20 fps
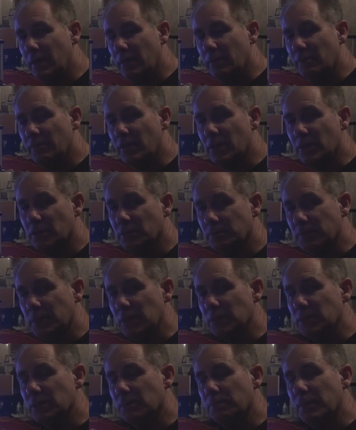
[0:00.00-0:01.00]
have asked
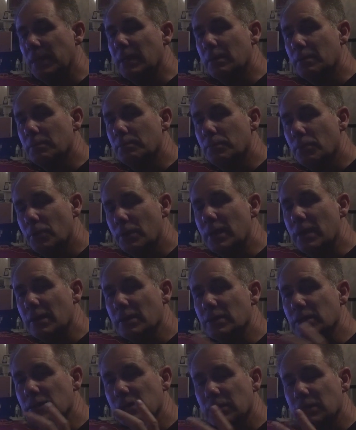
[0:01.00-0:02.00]
me to pick
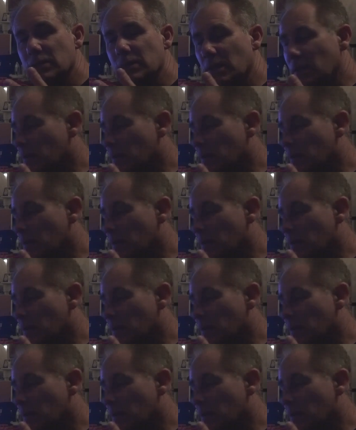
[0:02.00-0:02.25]
products